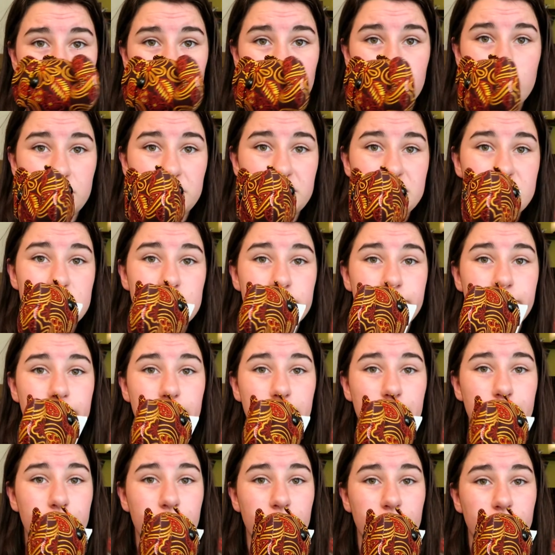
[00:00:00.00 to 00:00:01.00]
Well, this is for
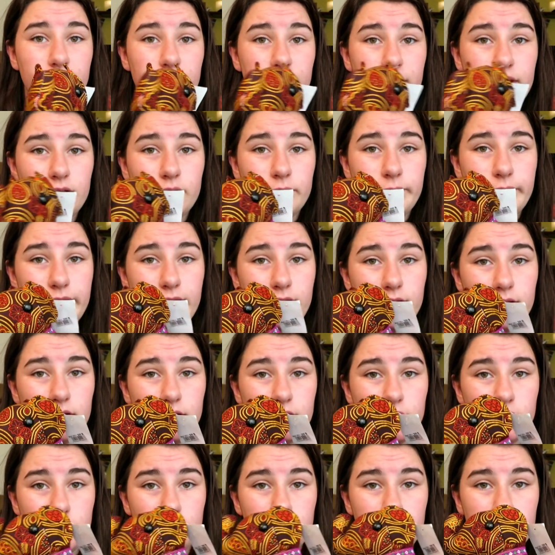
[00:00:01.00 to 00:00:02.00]
my brother anyway,
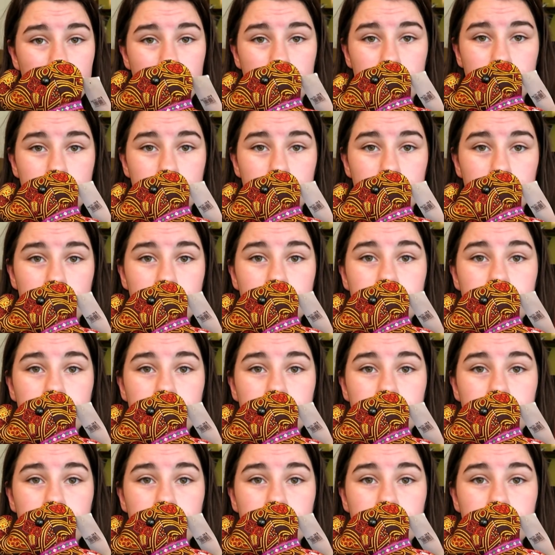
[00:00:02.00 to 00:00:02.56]
and